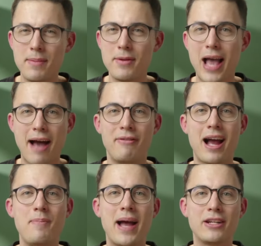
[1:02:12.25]
Maybe you have an
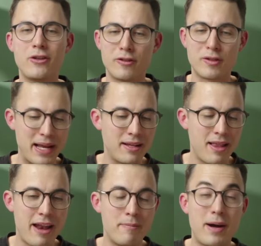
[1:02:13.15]
iPad, you spend a
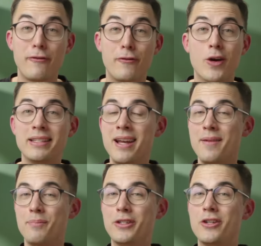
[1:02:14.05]
lot of money for it,
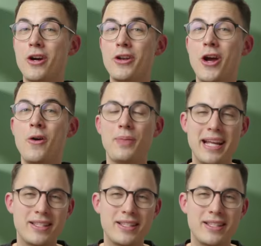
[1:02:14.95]
but you don't know.